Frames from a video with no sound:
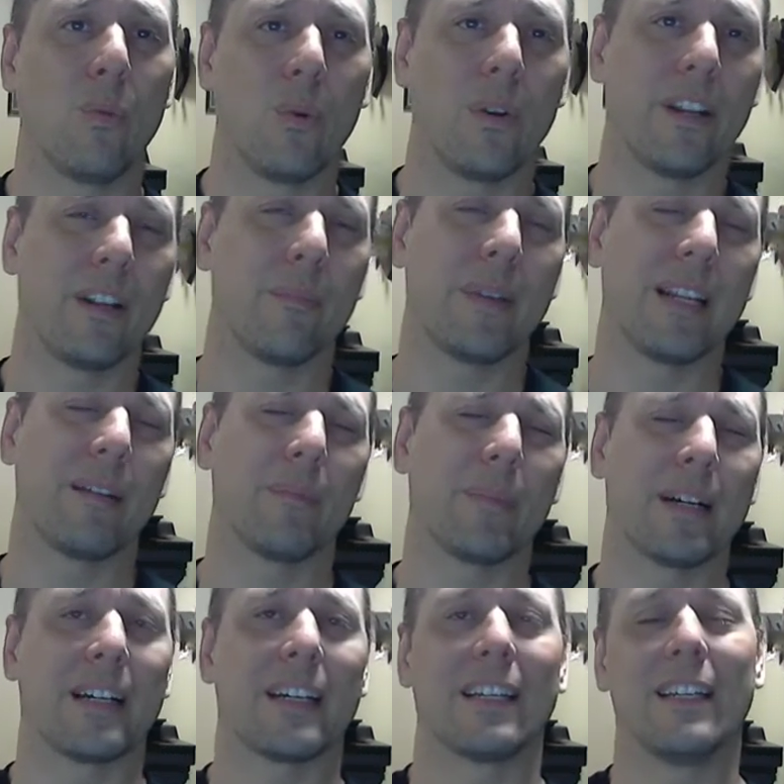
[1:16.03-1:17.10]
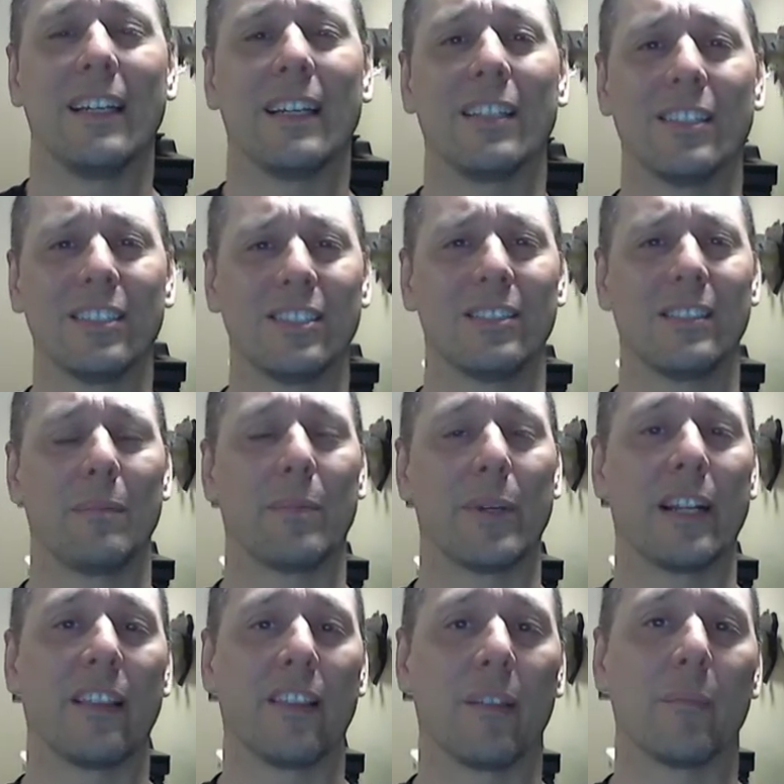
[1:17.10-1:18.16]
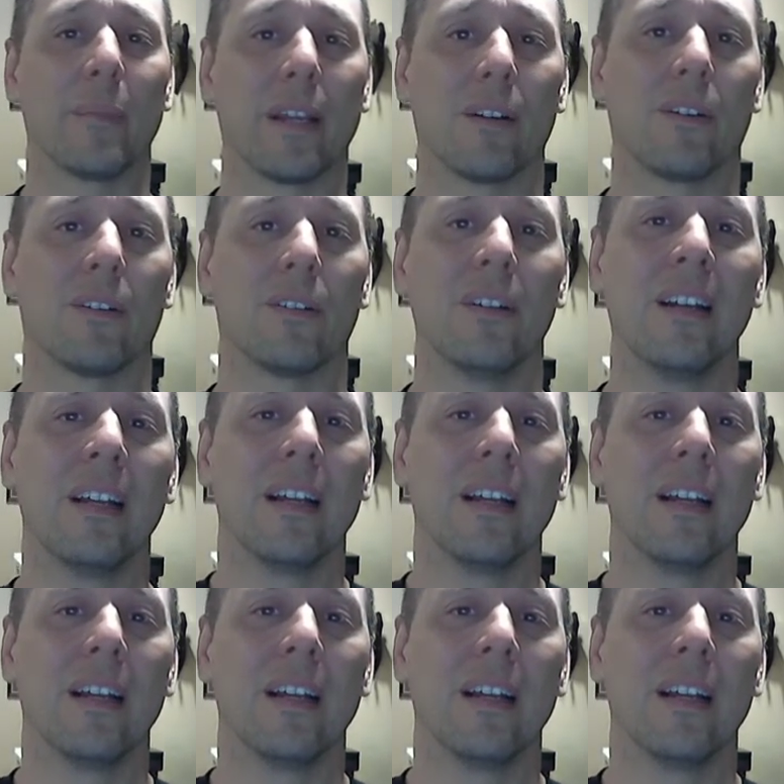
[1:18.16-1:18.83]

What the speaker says: what do you mean by somebody in the middle?